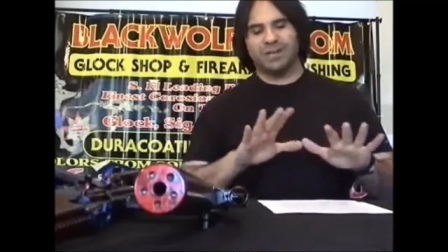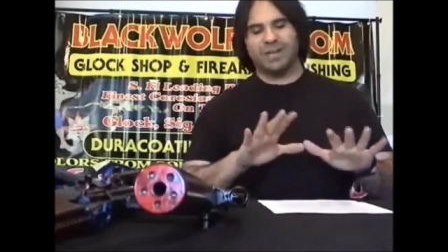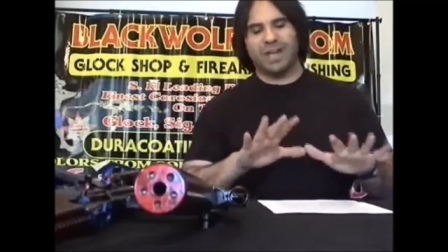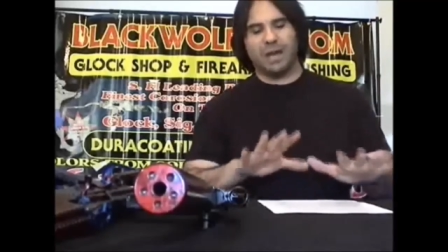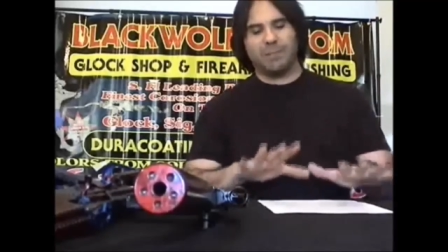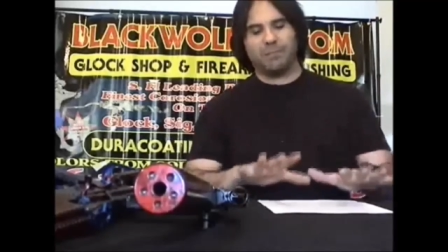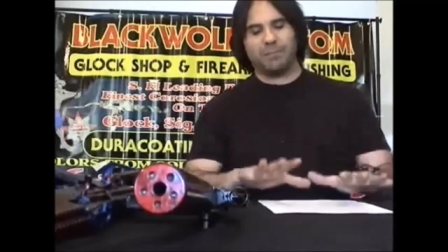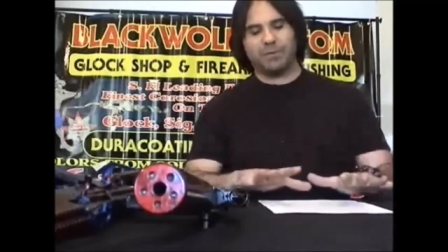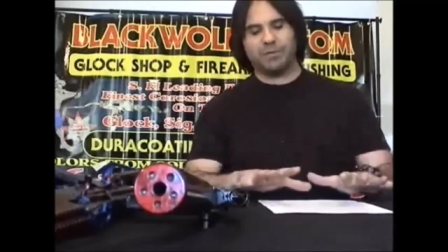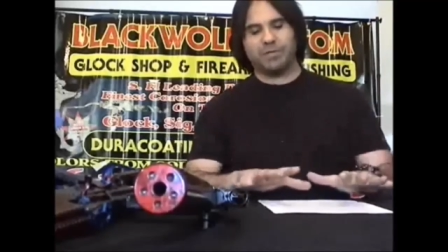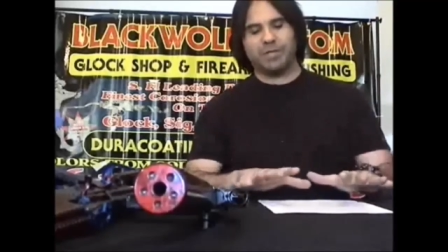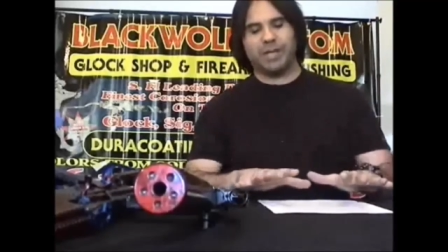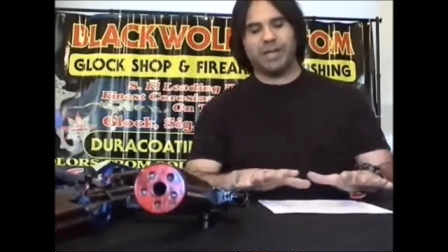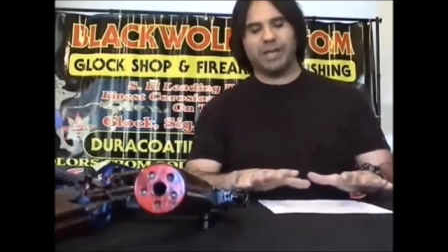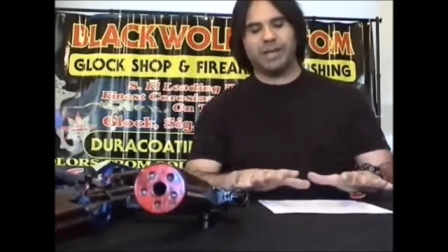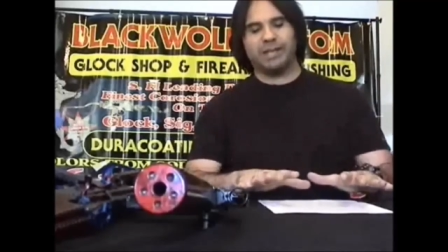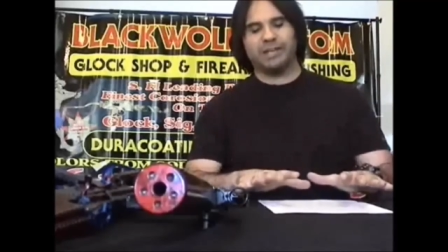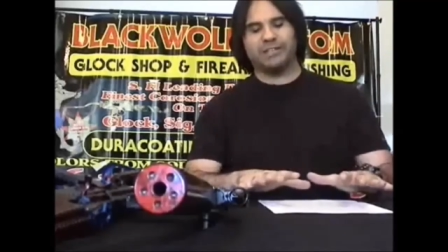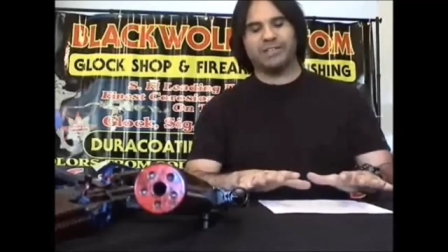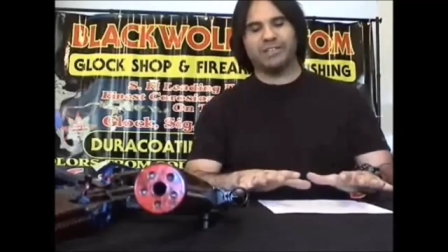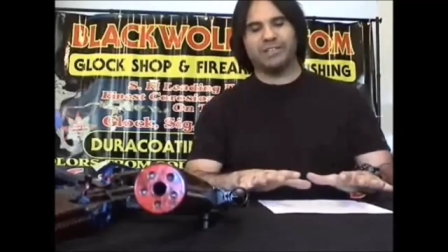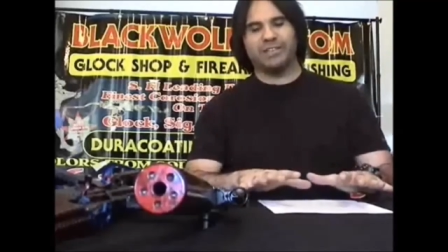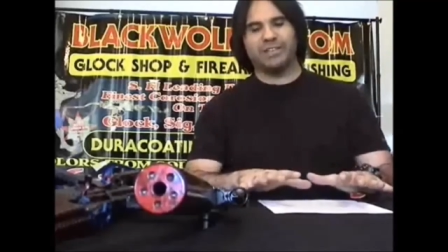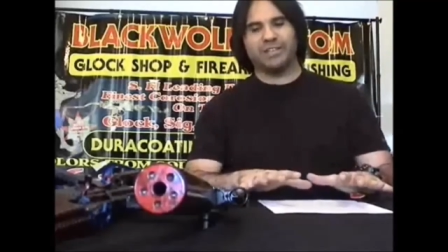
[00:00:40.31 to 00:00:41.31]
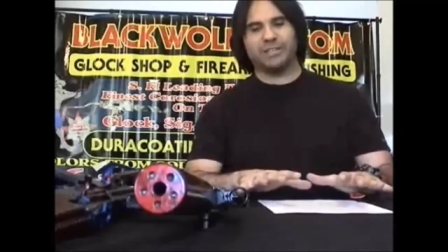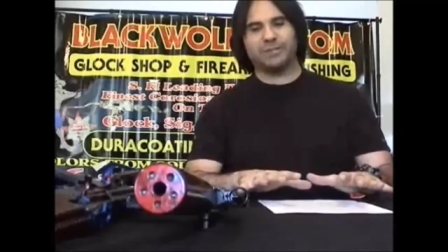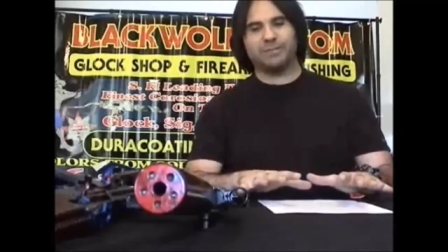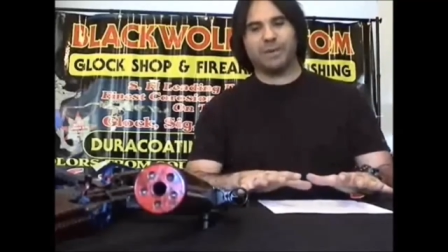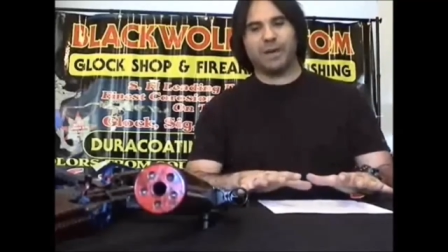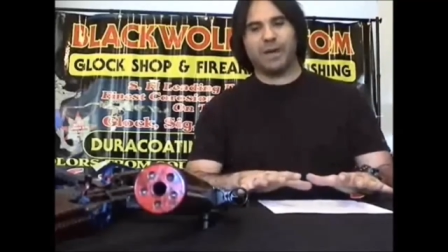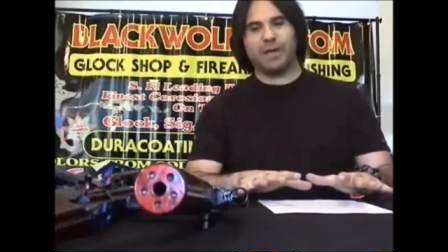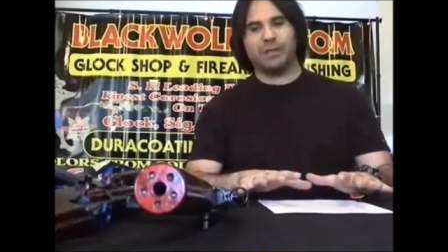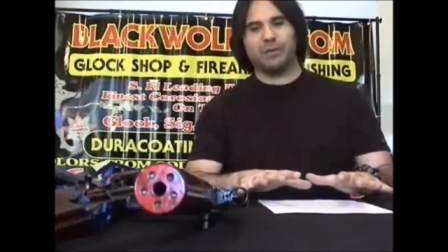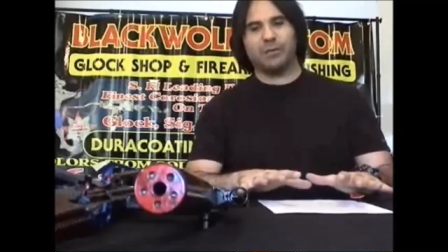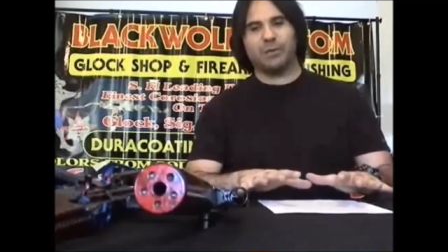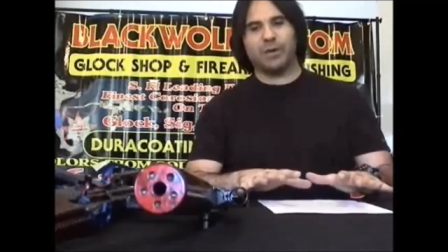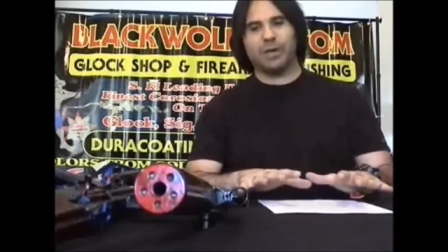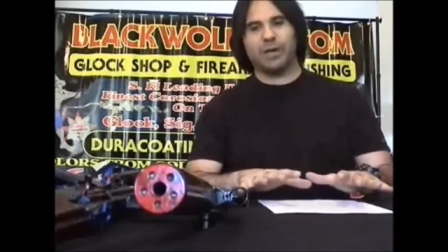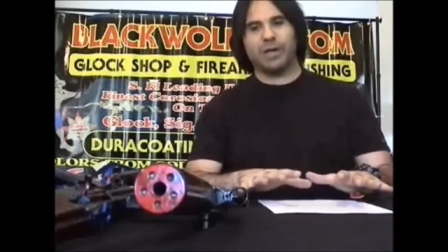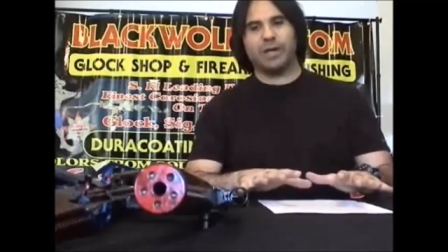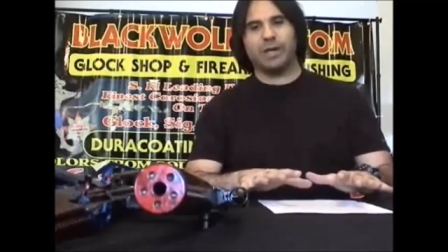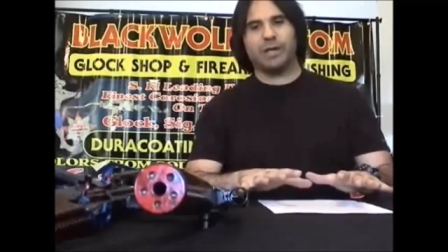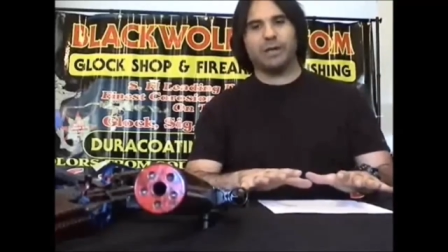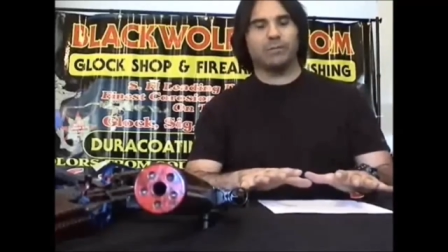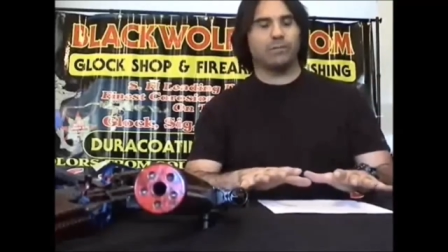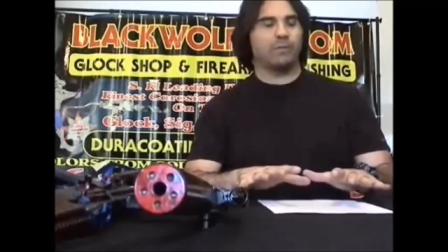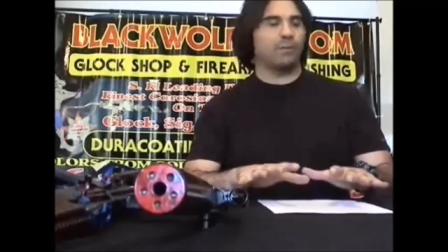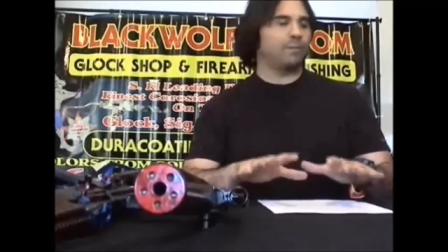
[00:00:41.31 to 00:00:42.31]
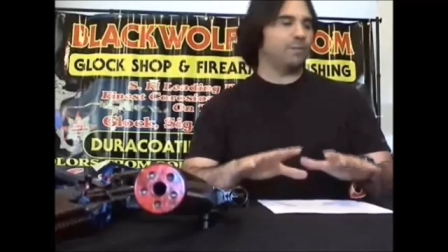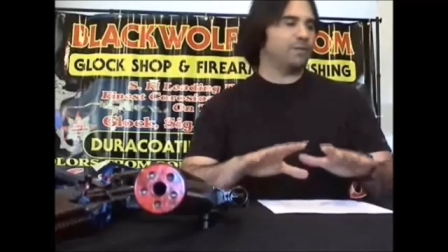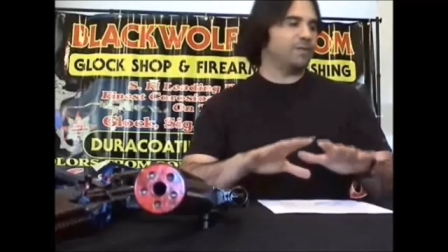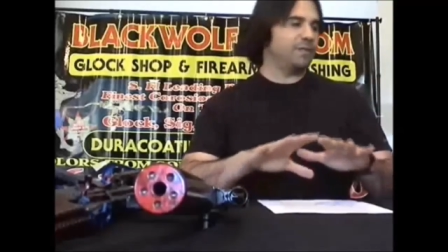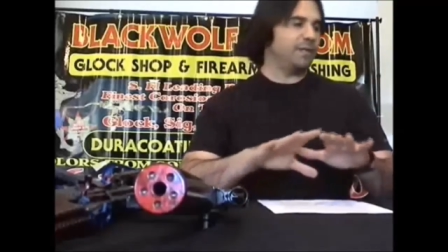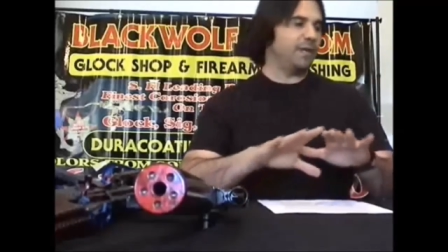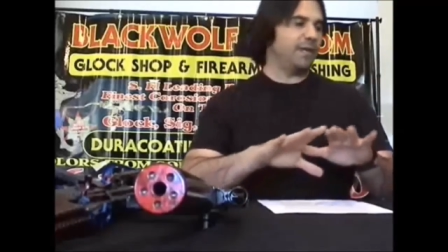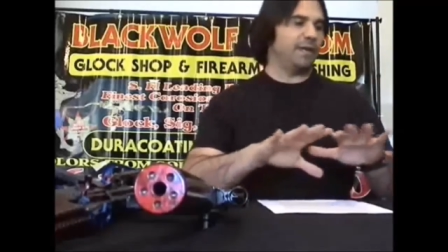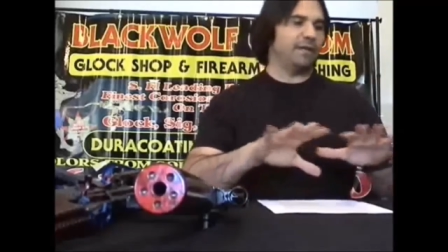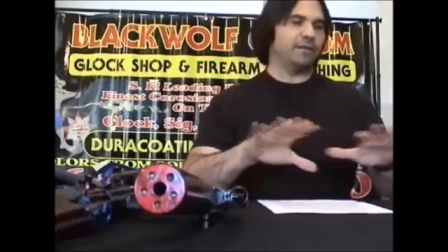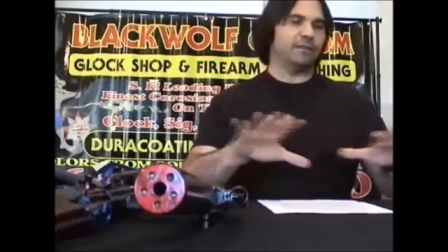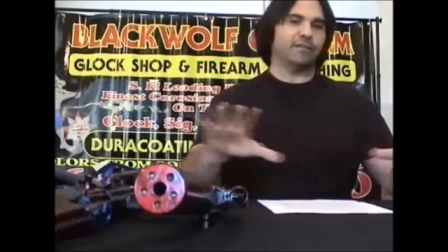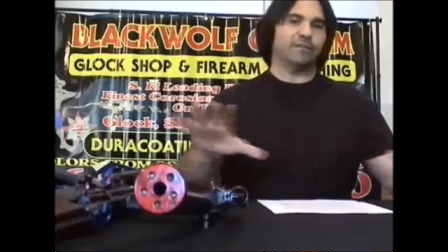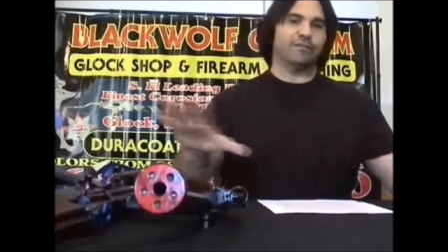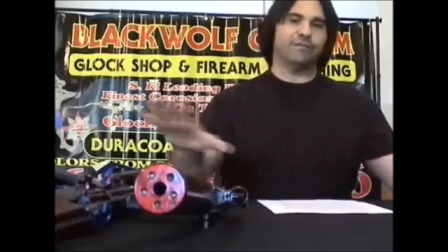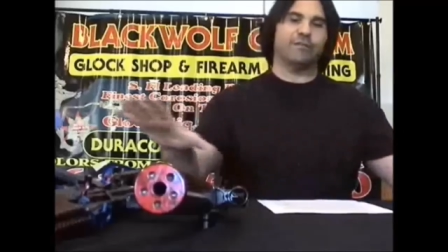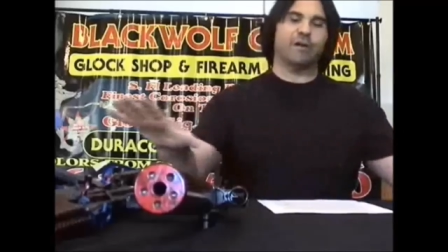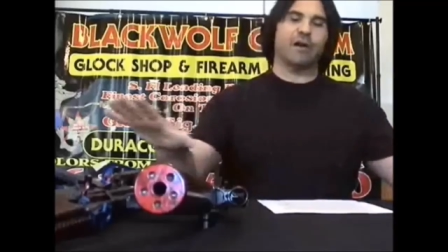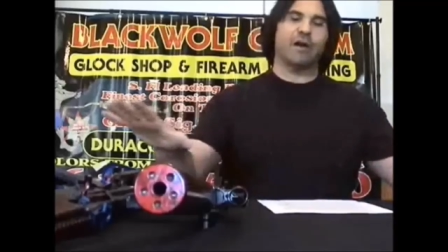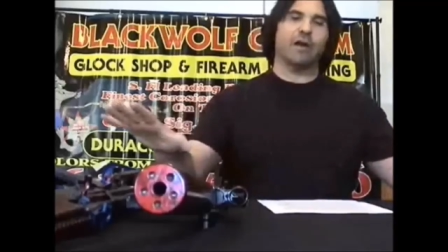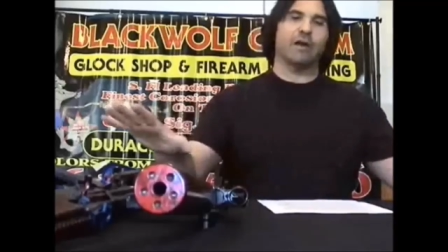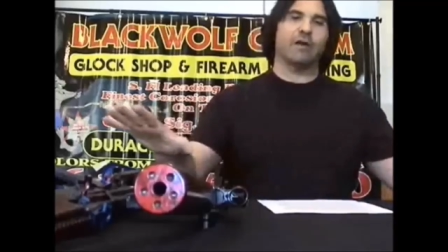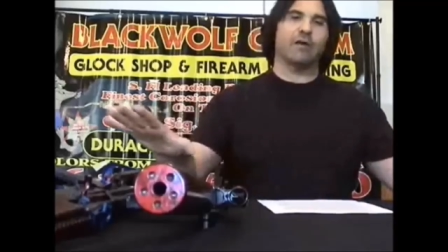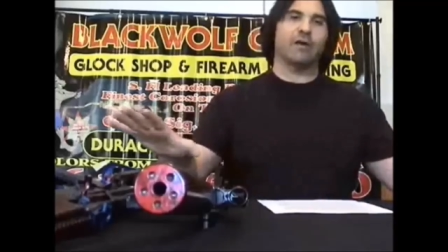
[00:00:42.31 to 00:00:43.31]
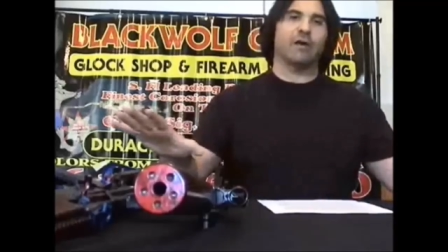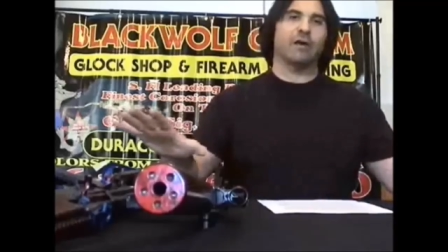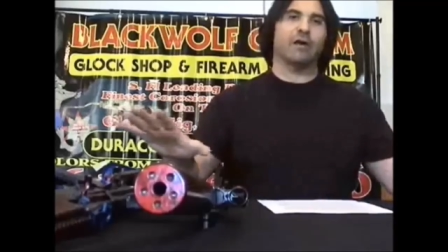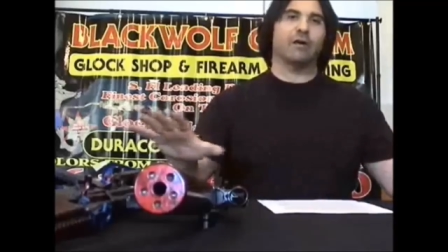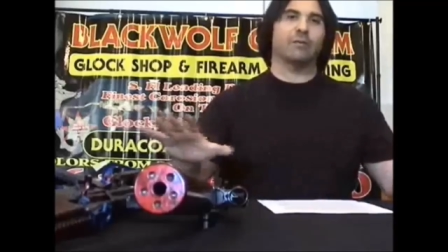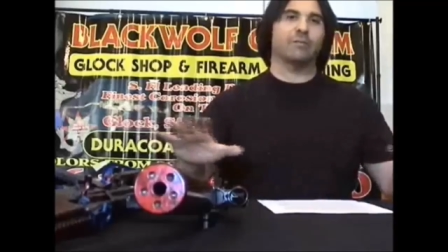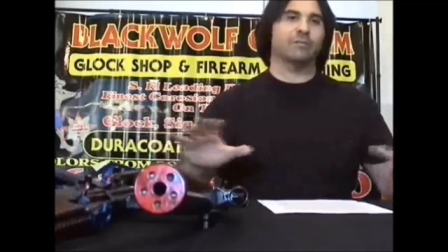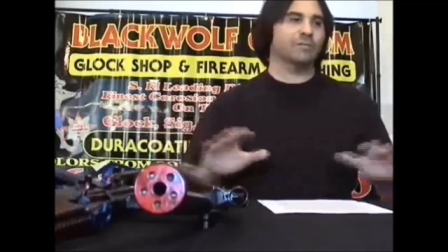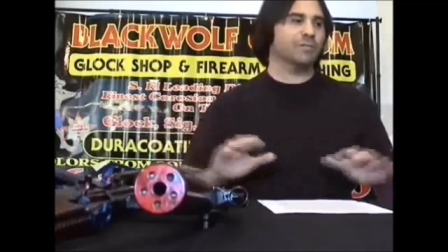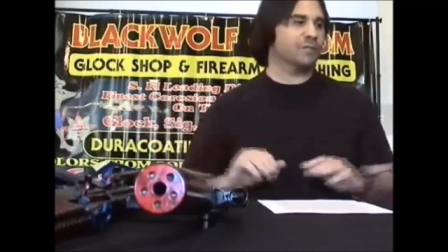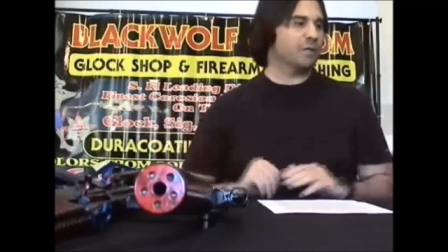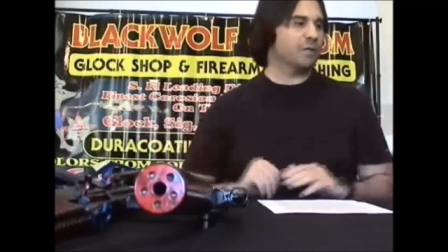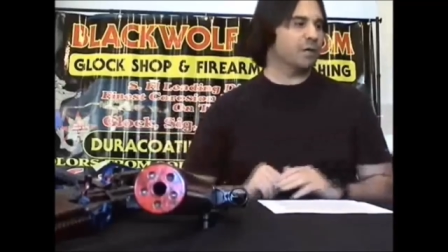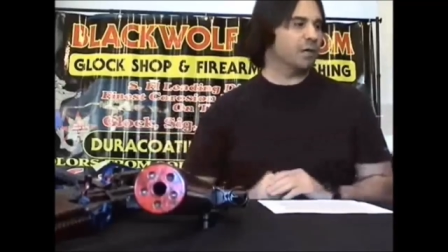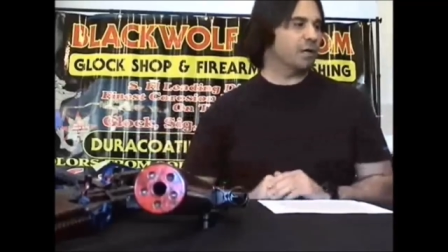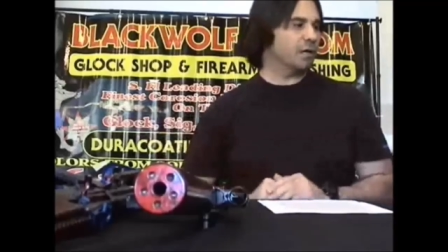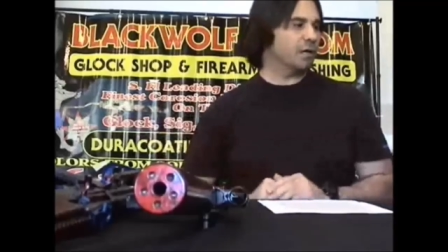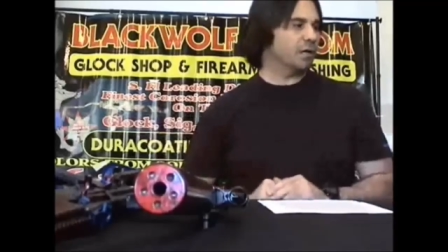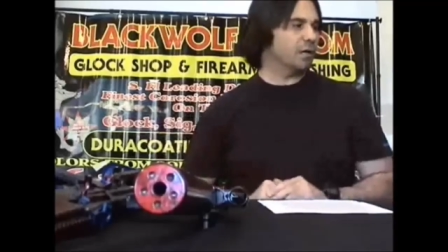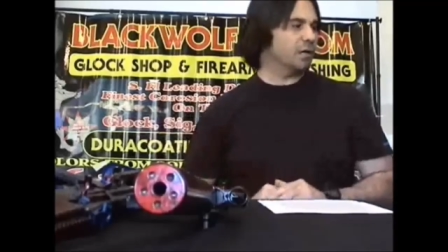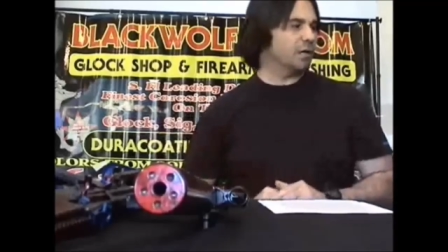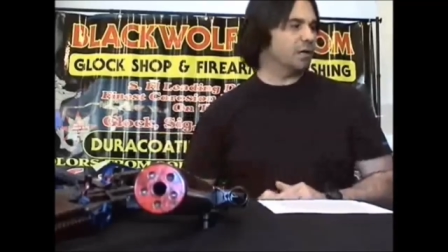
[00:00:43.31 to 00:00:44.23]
Not pertaining to this, by the way, but pertaining to firearms,